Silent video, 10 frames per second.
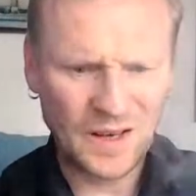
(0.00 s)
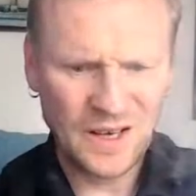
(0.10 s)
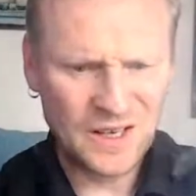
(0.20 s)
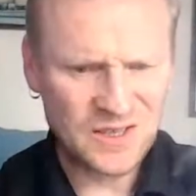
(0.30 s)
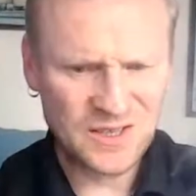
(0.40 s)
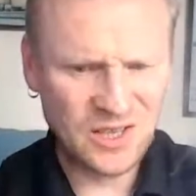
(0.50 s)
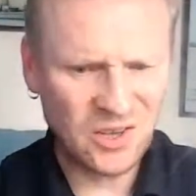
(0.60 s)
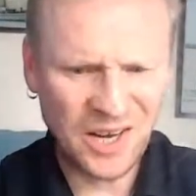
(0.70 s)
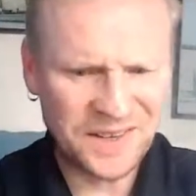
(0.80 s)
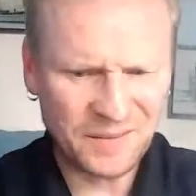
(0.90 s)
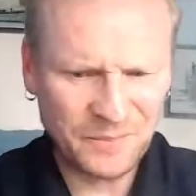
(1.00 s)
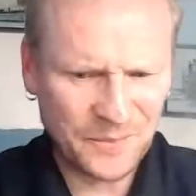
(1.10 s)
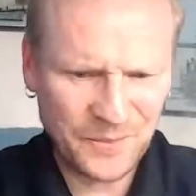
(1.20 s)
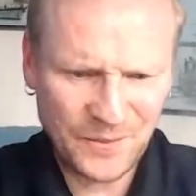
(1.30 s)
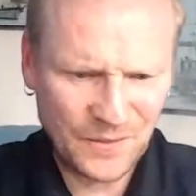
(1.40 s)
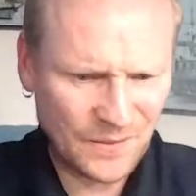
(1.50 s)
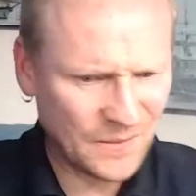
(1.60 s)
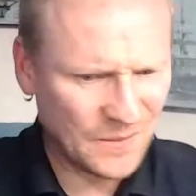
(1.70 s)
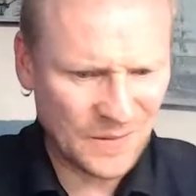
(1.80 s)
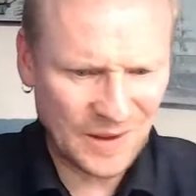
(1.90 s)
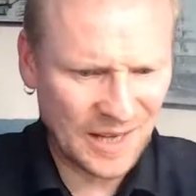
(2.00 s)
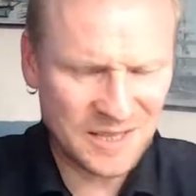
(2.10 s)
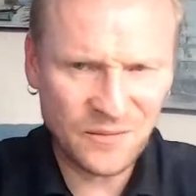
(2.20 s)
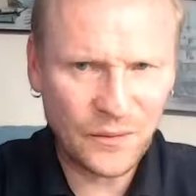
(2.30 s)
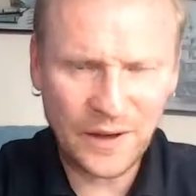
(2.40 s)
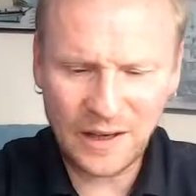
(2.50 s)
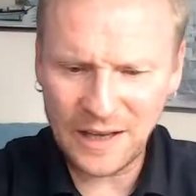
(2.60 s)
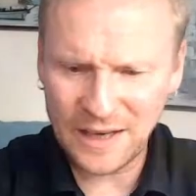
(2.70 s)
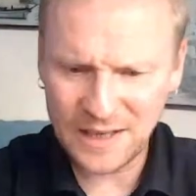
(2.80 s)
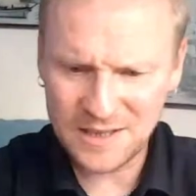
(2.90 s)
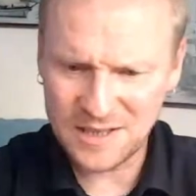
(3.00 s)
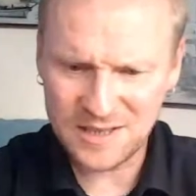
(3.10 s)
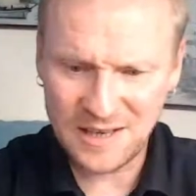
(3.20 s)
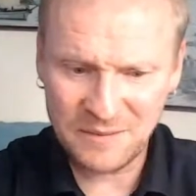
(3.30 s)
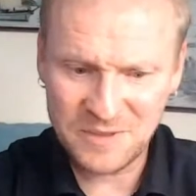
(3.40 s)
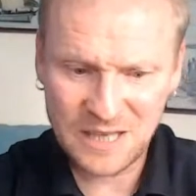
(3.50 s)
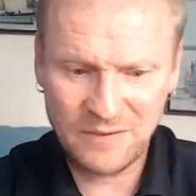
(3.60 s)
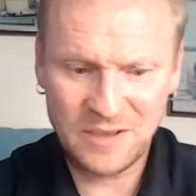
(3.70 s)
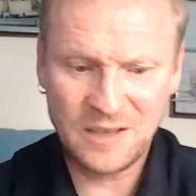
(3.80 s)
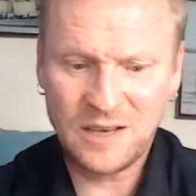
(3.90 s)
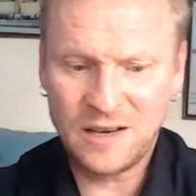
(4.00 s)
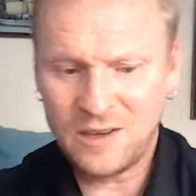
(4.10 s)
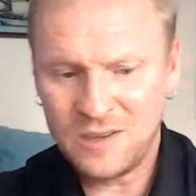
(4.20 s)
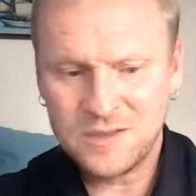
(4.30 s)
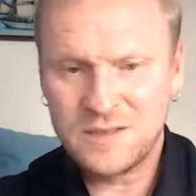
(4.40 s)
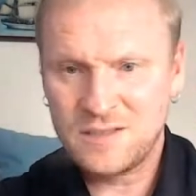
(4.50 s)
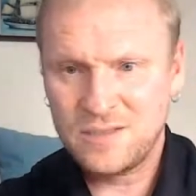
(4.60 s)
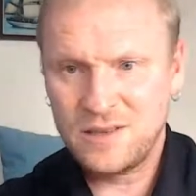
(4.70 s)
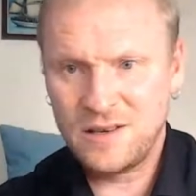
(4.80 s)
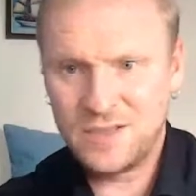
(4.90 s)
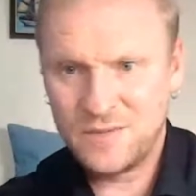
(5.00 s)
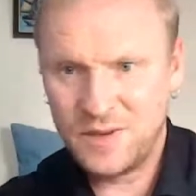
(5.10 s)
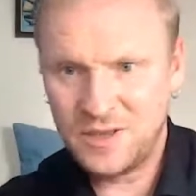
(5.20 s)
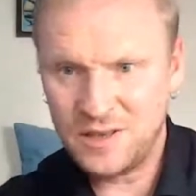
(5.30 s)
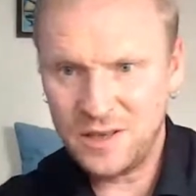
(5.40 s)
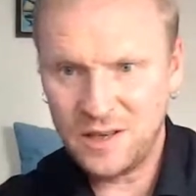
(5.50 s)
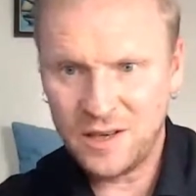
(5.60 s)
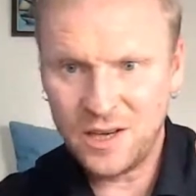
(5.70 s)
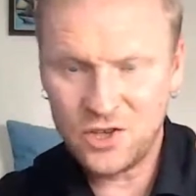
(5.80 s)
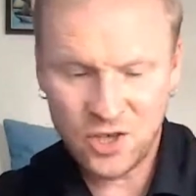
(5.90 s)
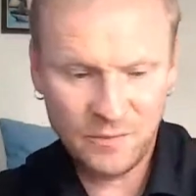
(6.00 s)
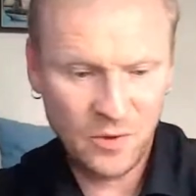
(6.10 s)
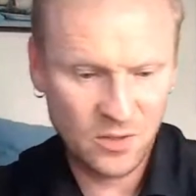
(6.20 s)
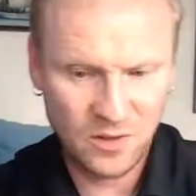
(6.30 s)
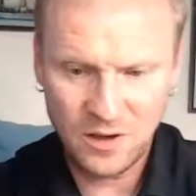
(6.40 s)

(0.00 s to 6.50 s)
Still kind of doesn't feel like it's the same 70 as with the DNA chip mod.